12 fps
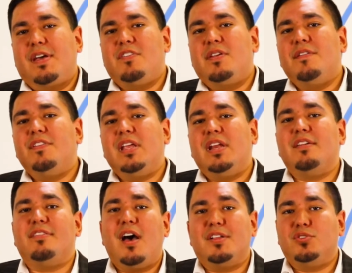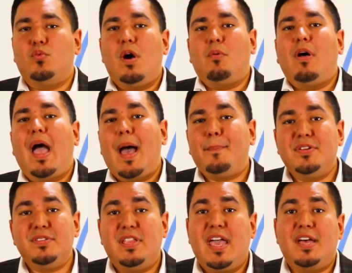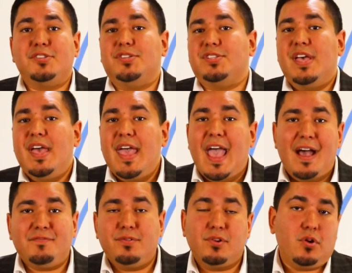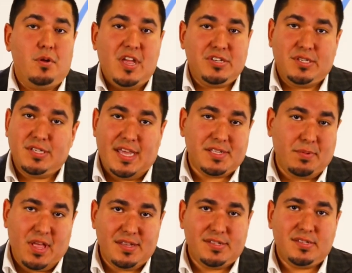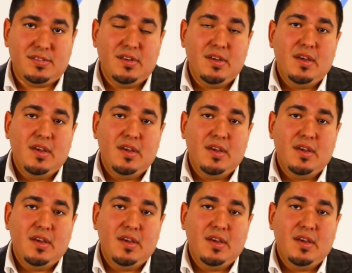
Have you given any thought to what will happen to the ashes after the cremation takes place?